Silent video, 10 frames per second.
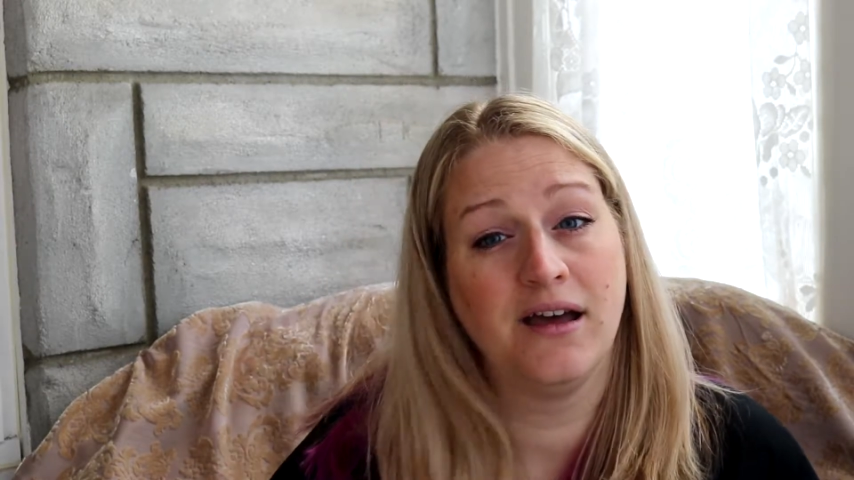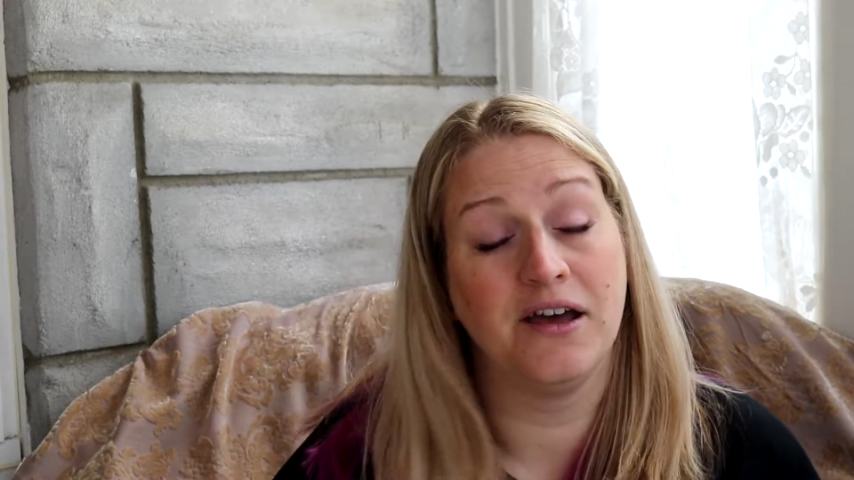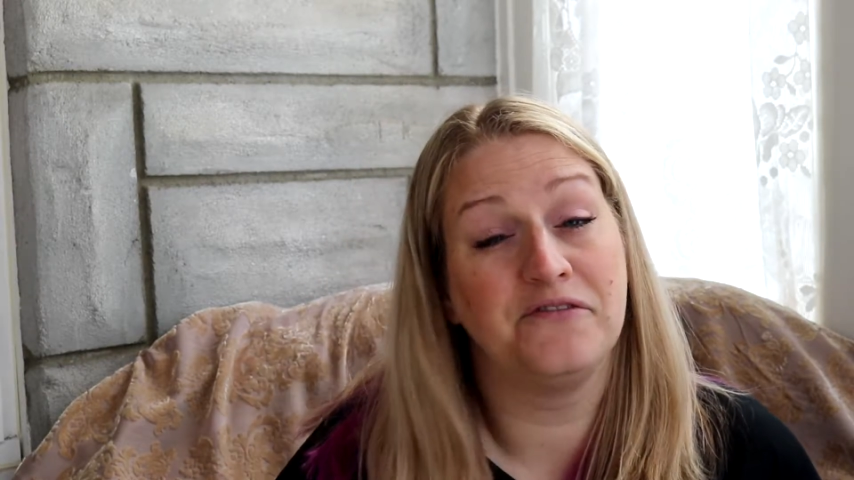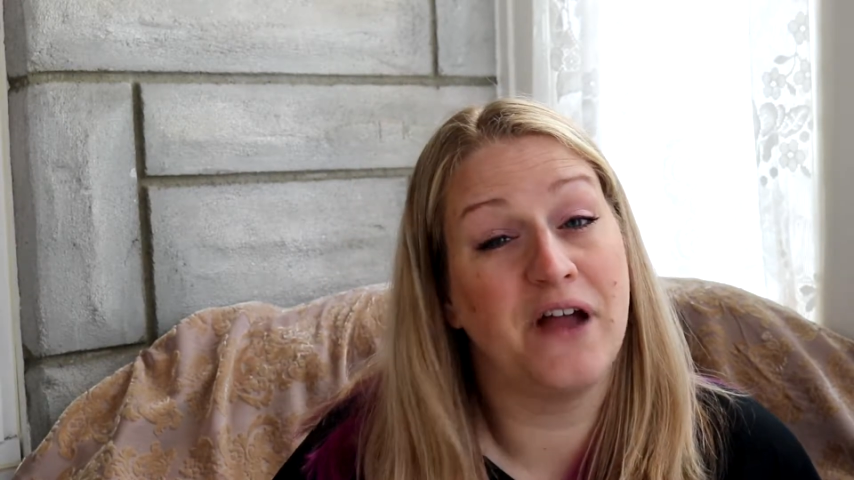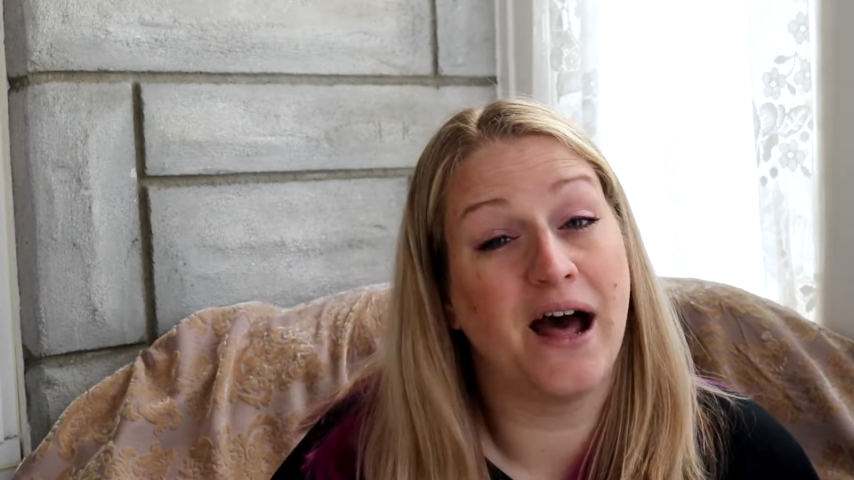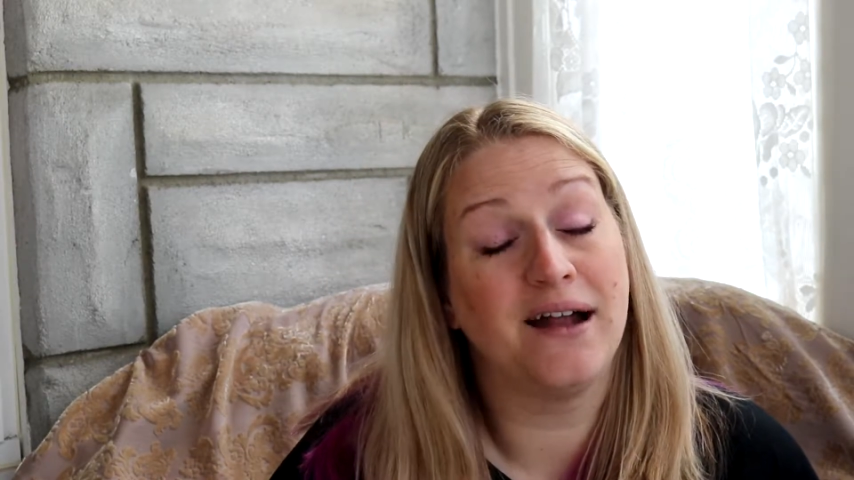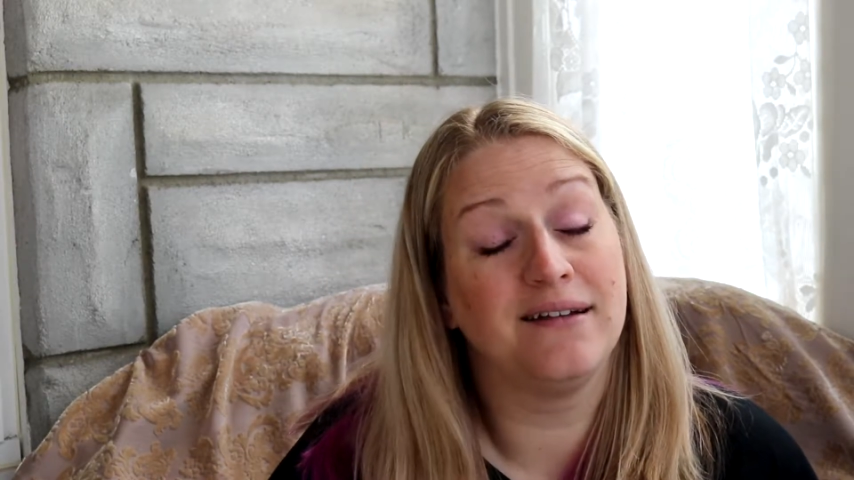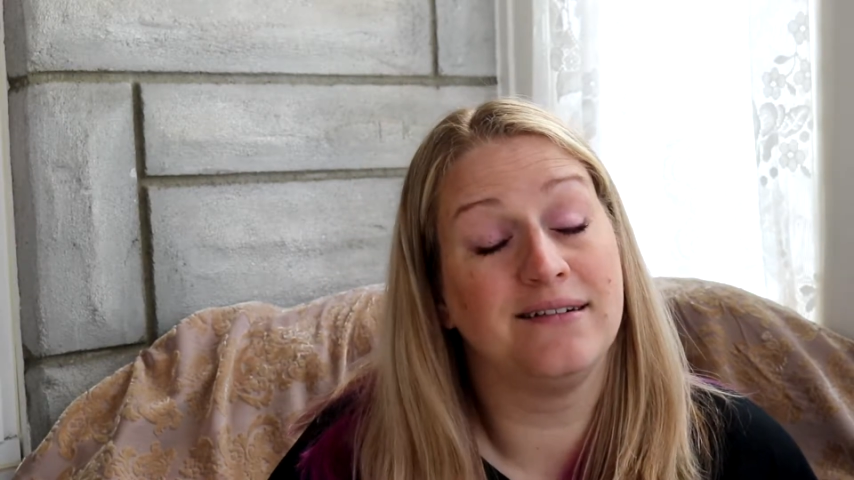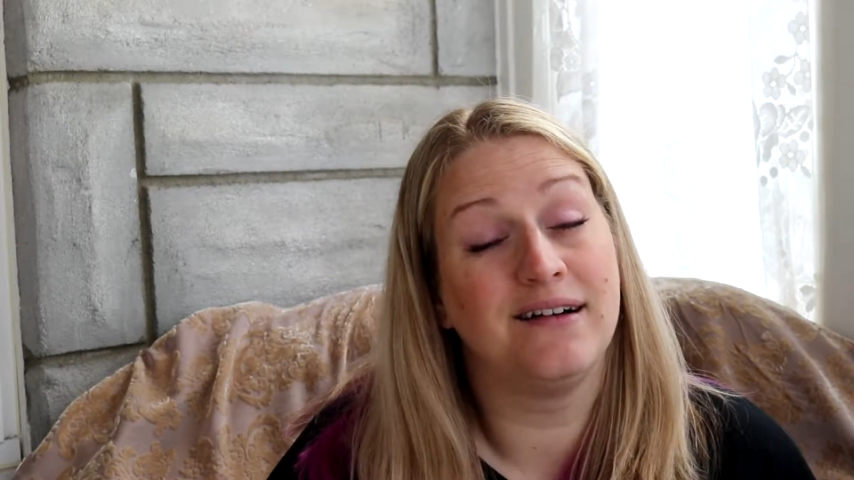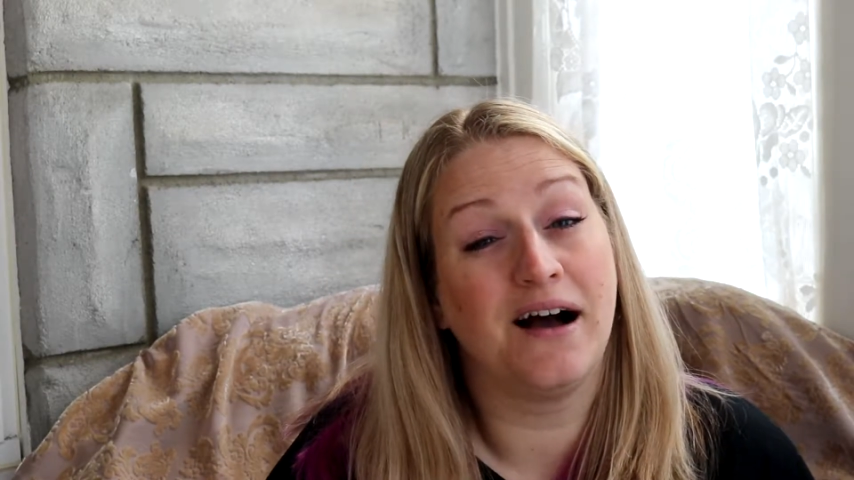if not,
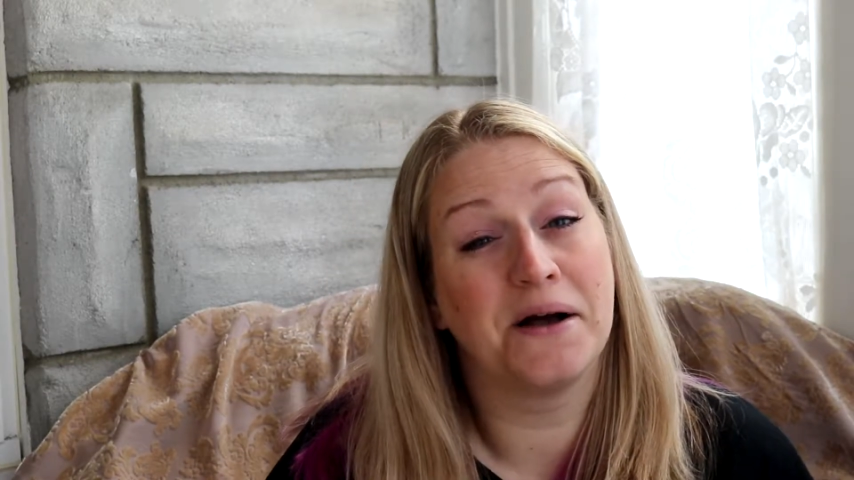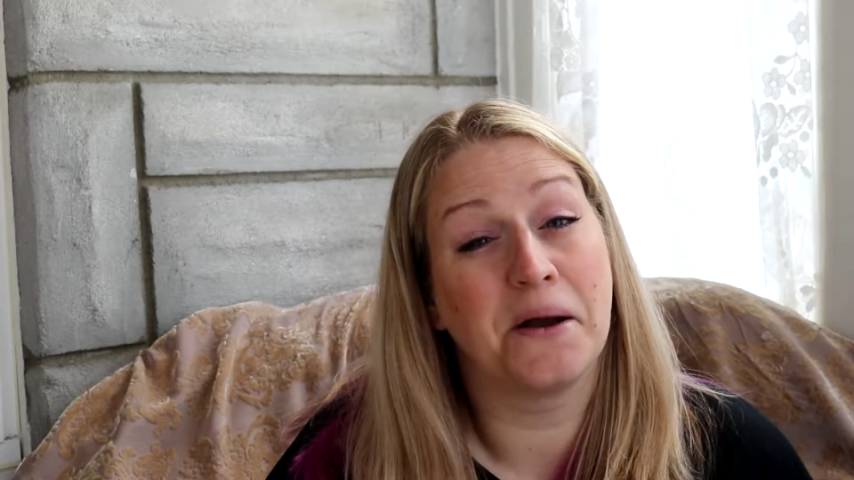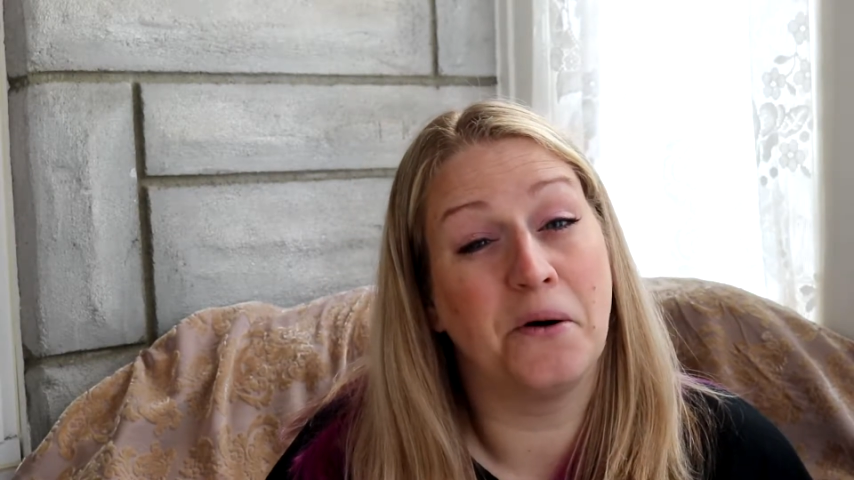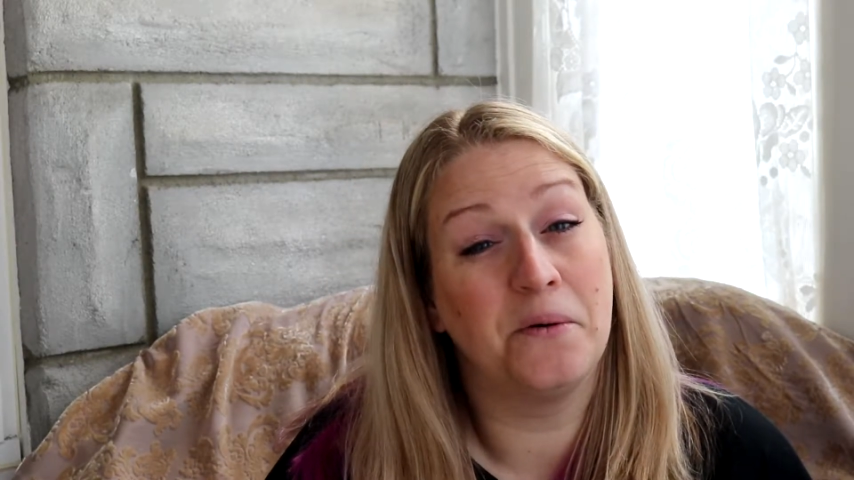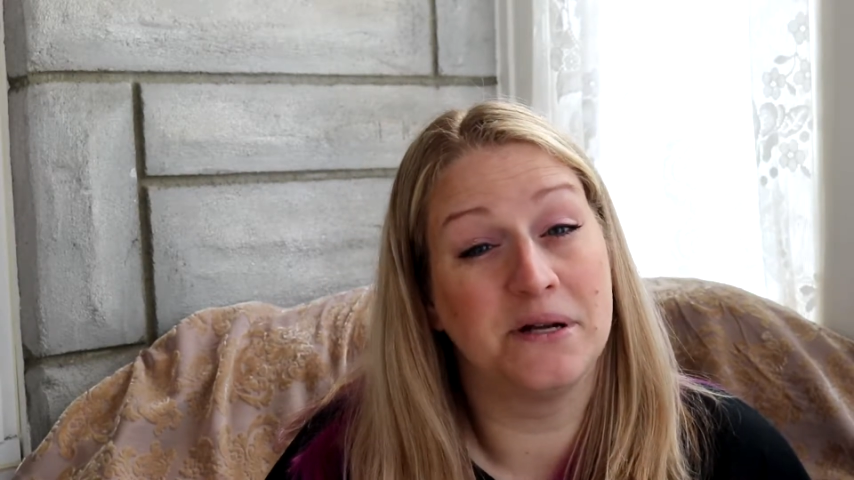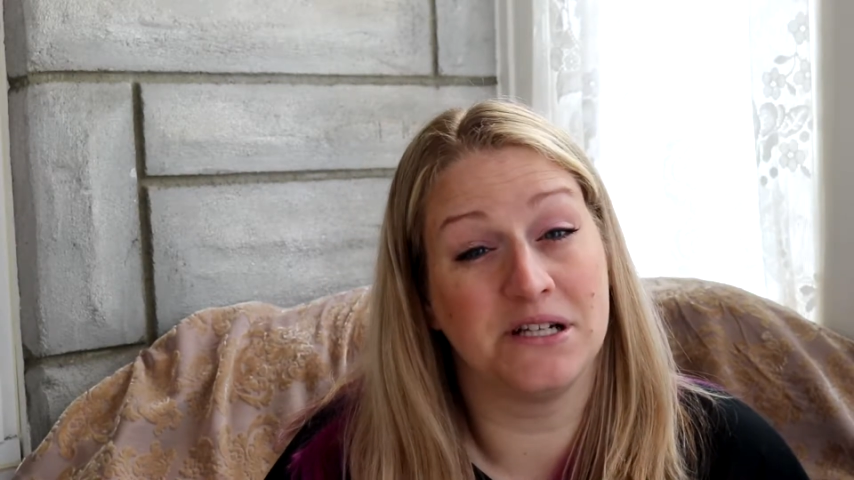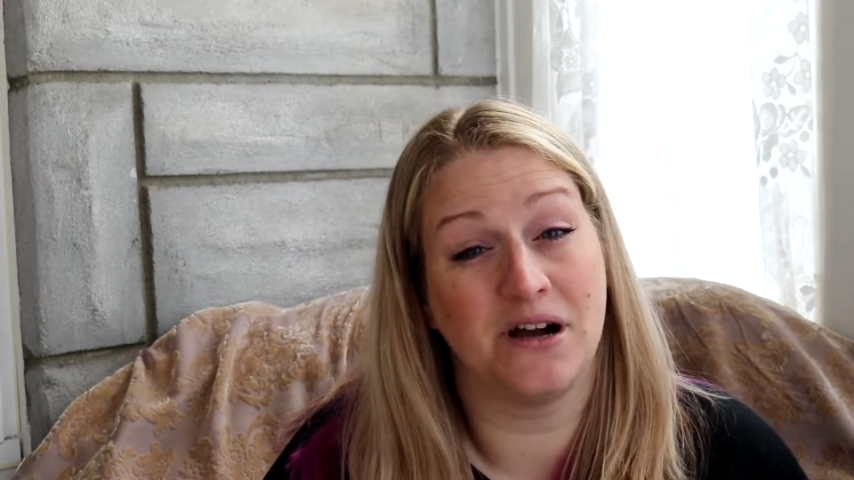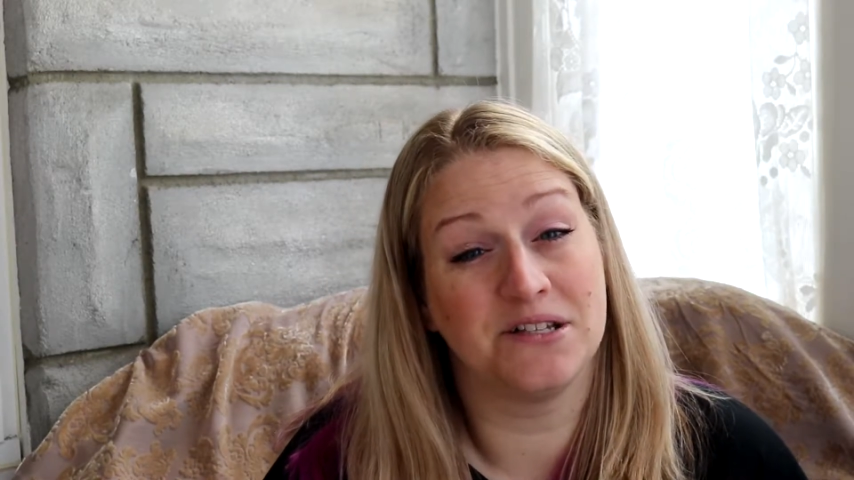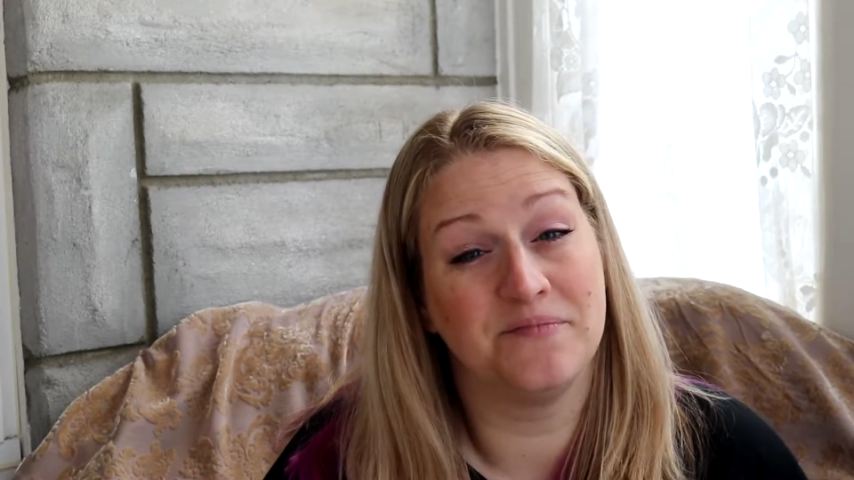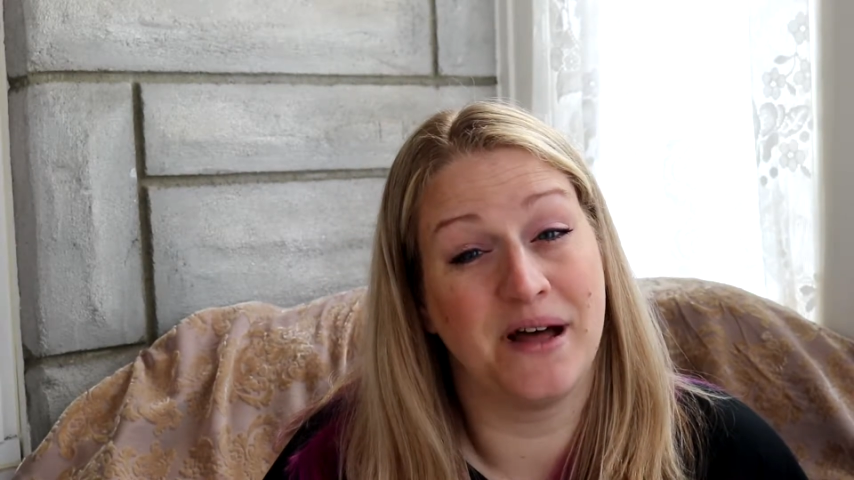I'll get a whole bunch of
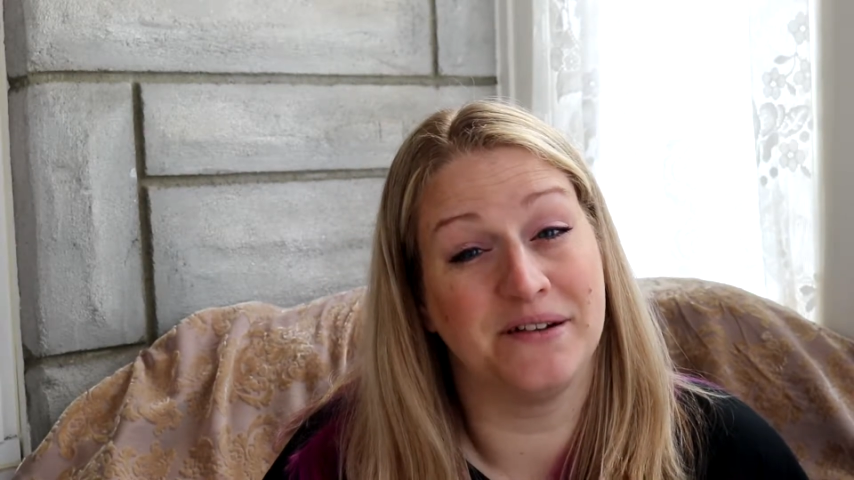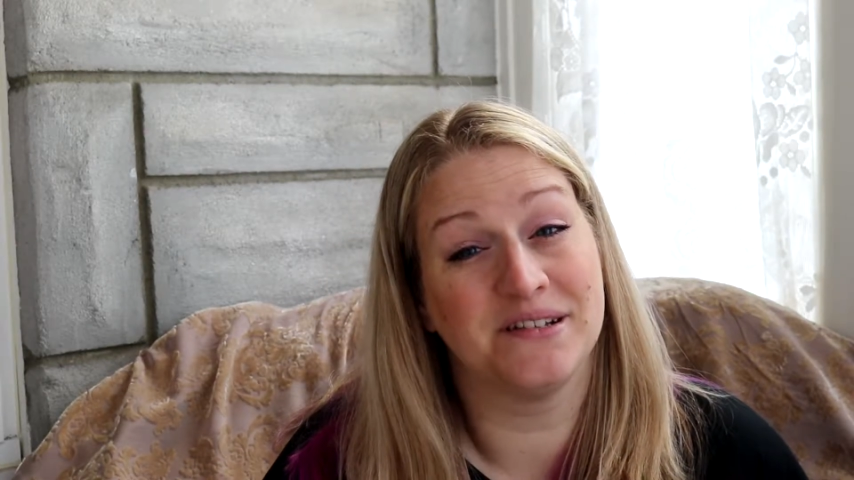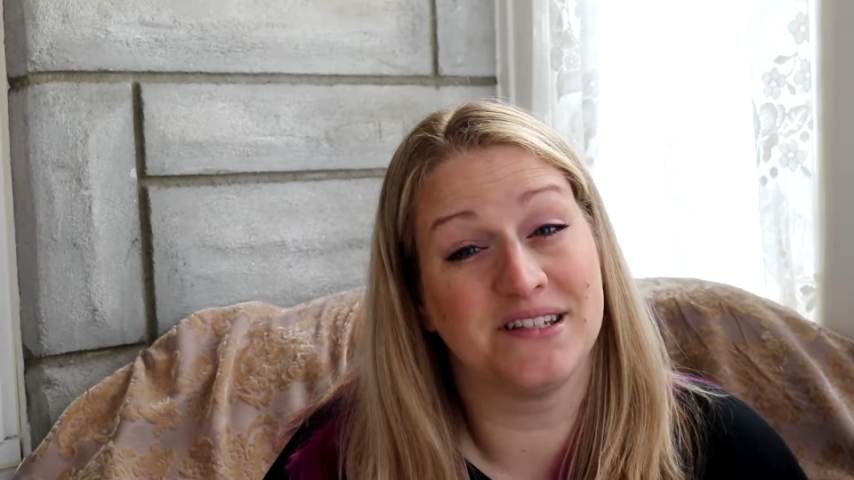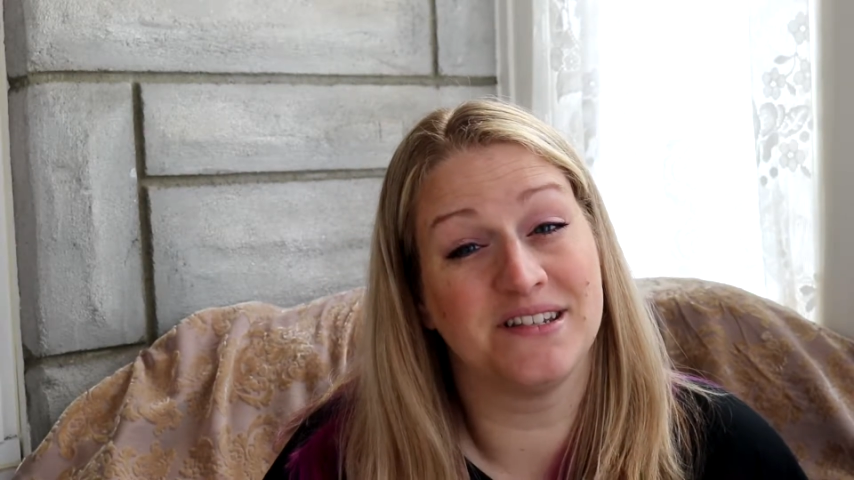awesome medals.